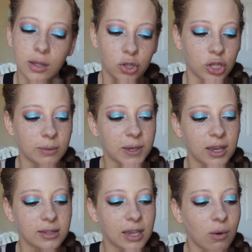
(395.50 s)
Just
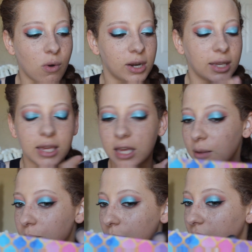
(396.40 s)
because I want to
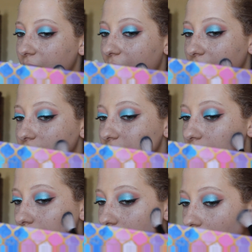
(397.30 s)
keep that
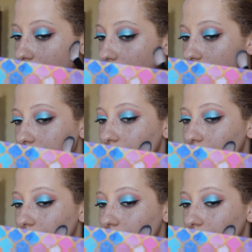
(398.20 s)
glow,